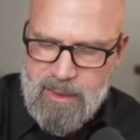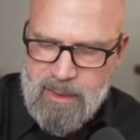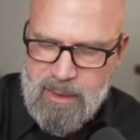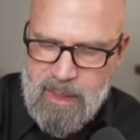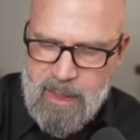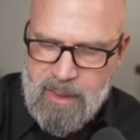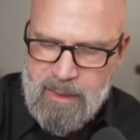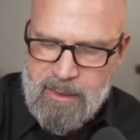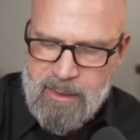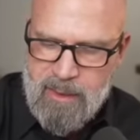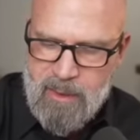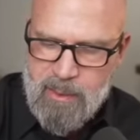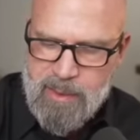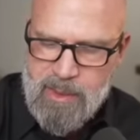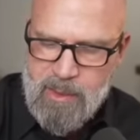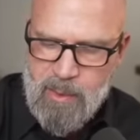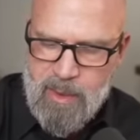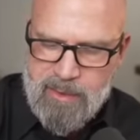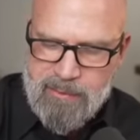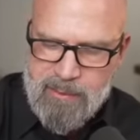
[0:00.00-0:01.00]
Get clear on what
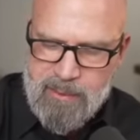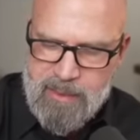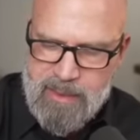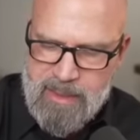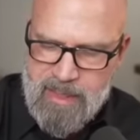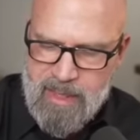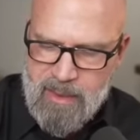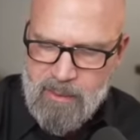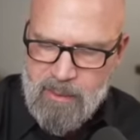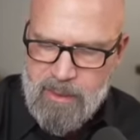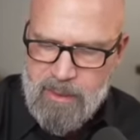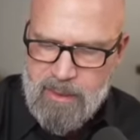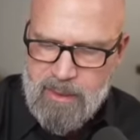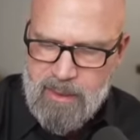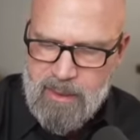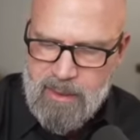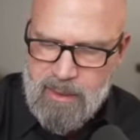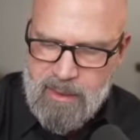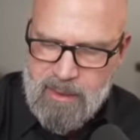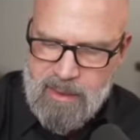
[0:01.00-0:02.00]
you want from the network.
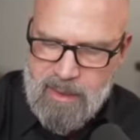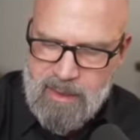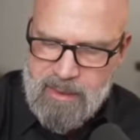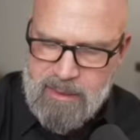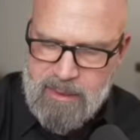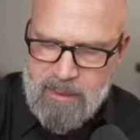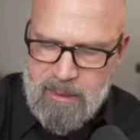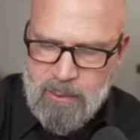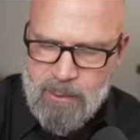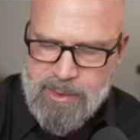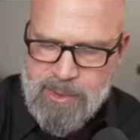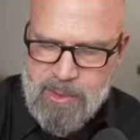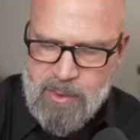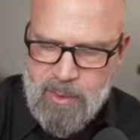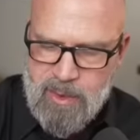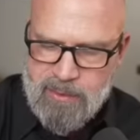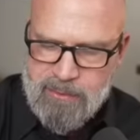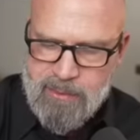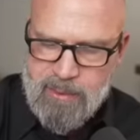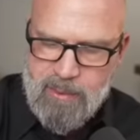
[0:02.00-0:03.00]
Get clear on what you
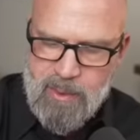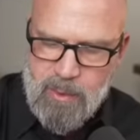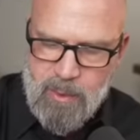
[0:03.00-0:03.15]
want from a